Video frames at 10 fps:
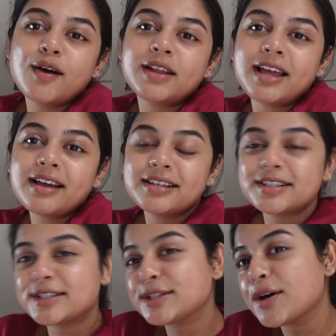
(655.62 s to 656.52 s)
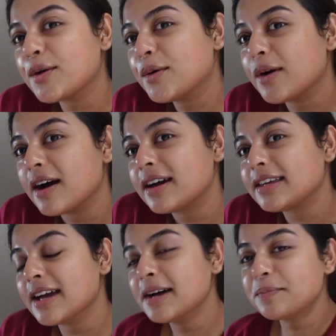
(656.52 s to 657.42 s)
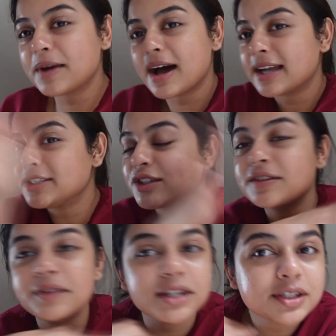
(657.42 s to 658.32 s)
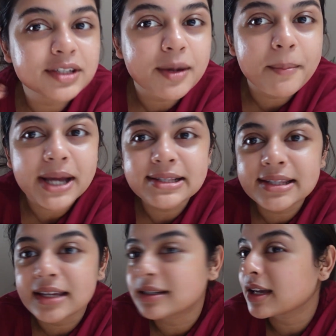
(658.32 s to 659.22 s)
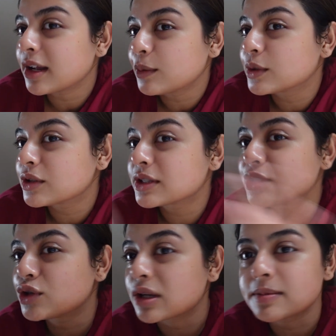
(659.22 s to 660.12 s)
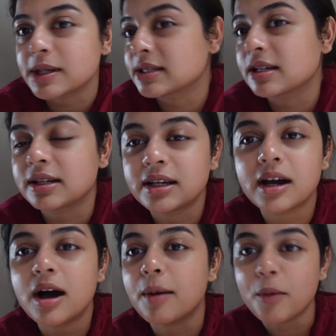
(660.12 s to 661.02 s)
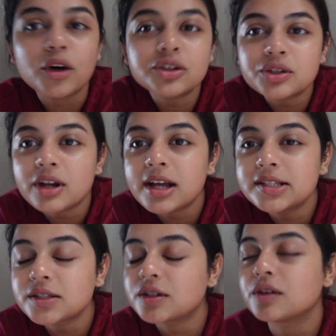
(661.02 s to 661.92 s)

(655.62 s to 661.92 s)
Hola! So yep, I just finished my skincare, which is just basically a moisturizer,